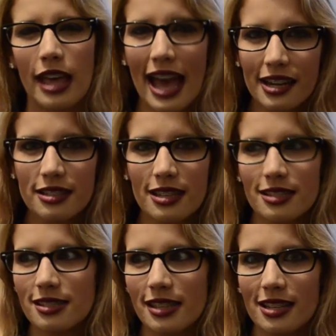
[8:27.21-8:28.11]
How does that
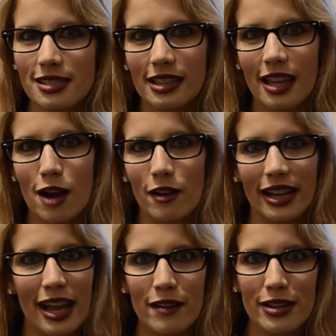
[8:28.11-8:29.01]
sexy Lara
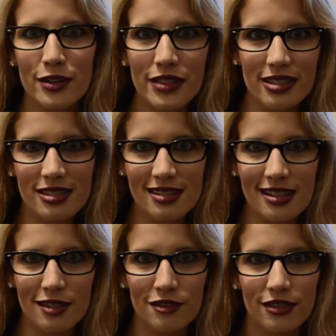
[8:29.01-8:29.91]
carry all that
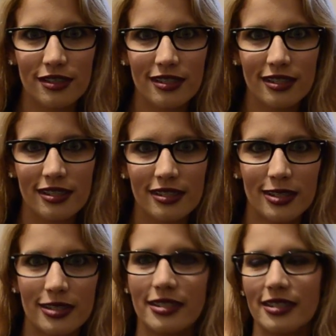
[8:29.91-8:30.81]
stuff?
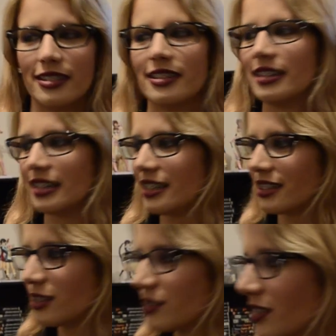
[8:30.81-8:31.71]
I
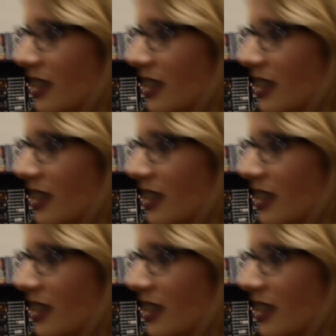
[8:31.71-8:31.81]
don't know if I